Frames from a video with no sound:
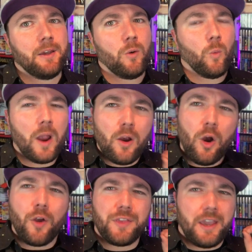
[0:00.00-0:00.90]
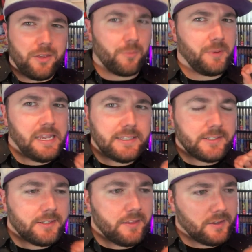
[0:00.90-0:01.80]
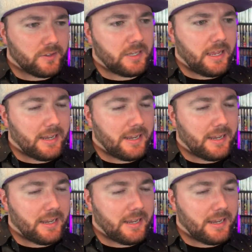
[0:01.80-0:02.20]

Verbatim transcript: Where are the other pieces to this set?